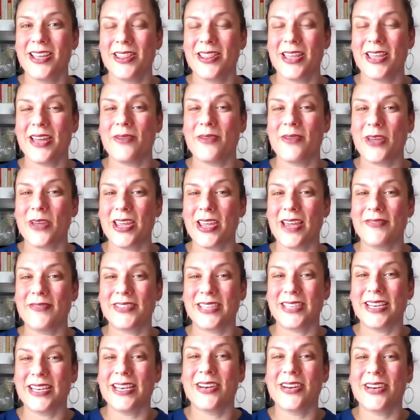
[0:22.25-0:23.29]
that we have
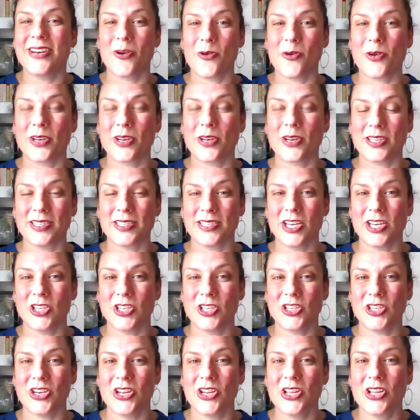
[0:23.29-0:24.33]
seen in our
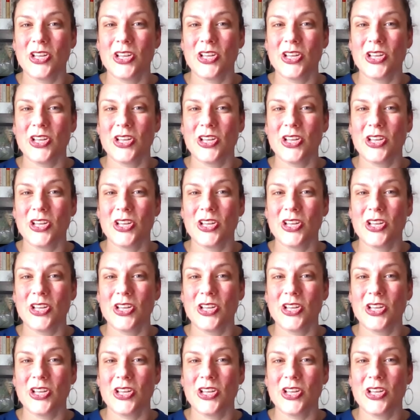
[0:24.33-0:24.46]
organization?